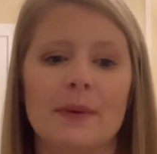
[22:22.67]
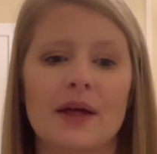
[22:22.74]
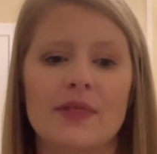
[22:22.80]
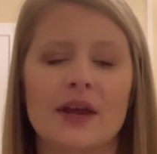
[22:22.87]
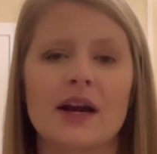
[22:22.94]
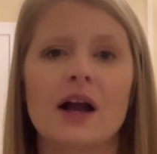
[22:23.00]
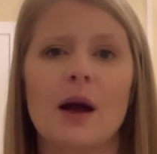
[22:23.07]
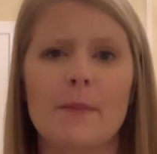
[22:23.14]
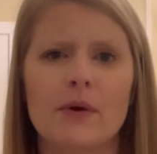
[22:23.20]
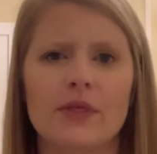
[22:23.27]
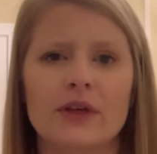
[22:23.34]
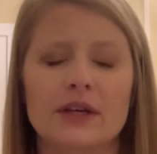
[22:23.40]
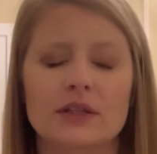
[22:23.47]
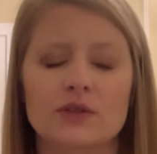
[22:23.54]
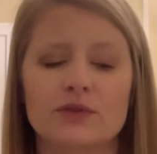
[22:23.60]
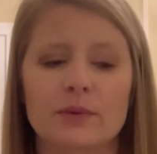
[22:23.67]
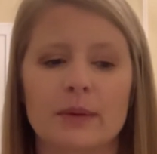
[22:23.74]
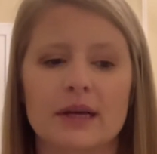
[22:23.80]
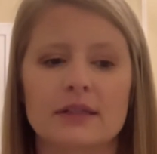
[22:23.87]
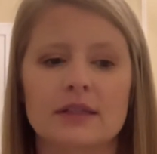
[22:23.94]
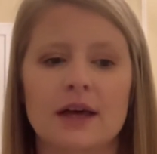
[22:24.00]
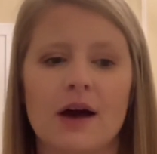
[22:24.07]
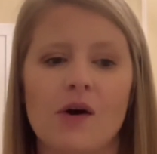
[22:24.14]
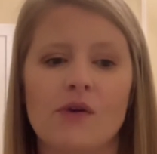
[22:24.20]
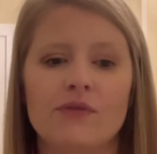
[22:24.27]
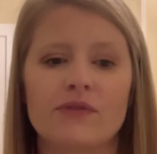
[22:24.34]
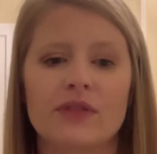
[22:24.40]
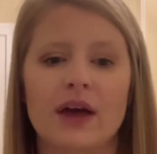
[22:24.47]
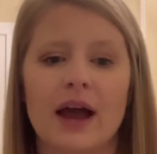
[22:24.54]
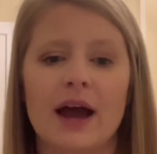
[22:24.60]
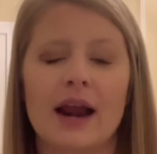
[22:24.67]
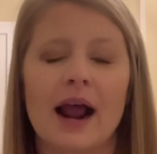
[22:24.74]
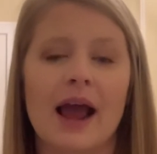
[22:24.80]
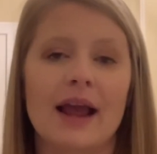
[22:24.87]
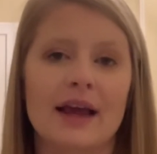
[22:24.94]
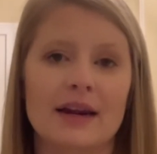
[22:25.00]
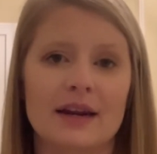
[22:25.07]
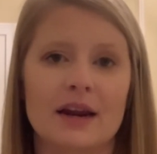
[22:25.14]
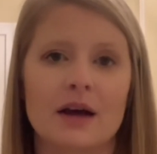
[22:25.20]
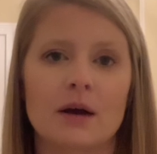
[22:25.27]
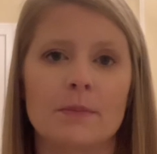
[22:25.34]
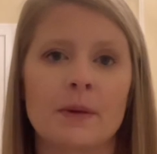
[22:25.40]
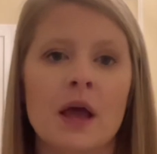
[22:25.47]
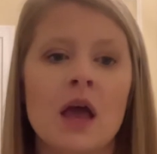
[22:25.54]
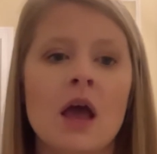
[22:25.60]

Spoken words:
and then a couple things for myself that I ended up